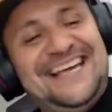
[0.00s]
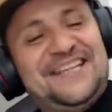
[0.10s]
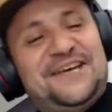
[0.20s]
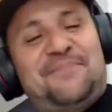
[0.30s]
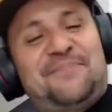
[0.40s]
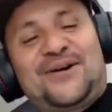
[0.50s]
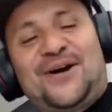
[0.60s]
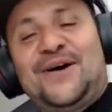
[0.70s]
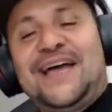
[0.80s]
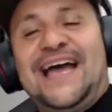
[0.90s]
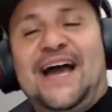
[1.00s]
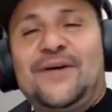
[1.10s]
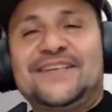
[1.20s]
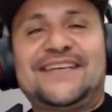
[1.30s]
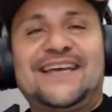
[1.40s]
The Poco. I
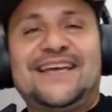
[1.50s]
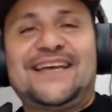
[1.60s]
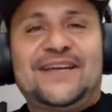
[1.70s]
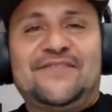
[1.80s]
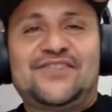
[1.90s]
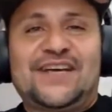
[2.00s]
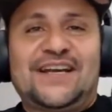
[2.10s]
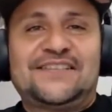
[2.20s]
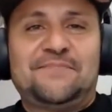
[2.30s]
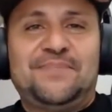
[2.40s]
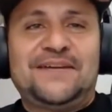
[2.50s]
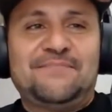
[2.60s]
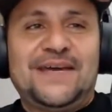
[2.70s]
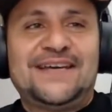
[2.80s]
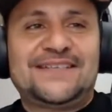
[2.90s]
want to give a shout out to Big
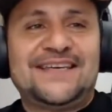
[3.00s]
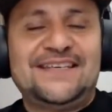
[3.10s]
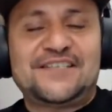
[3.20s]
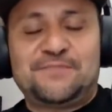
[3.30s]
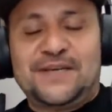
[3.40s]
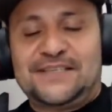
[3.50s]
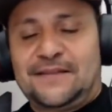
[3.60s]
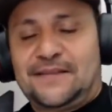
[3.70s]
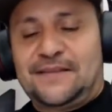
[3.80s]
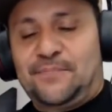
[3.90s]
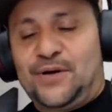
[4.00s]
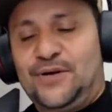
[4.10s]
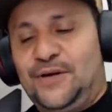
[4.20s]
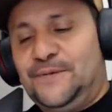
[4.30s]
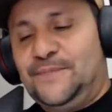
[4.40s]
Megs. He just picked up the
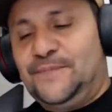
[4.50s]
Poco.